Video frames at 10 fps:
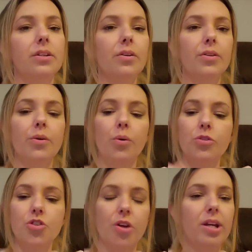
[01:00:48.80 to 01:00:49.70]
You know the
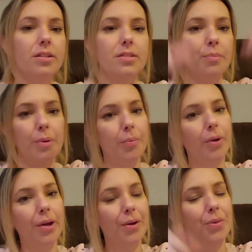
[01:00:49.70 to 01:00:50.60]
old trees that
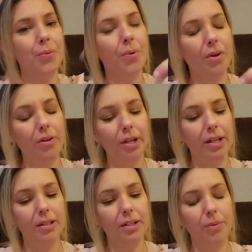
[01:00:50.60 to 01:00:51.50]
people hang on the wall? I
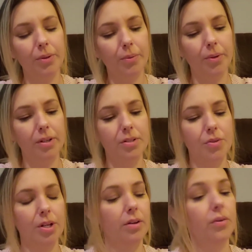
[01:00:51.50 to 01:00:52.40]
can't think of what the word
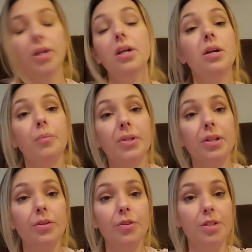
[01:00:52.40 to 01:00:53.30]
is right now, but
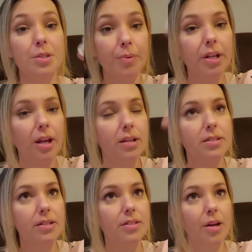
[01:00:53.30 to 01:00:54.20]
the little display
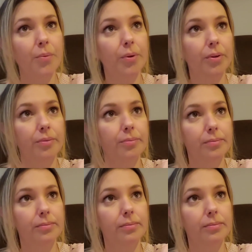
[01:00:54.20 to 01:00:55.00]
cases that were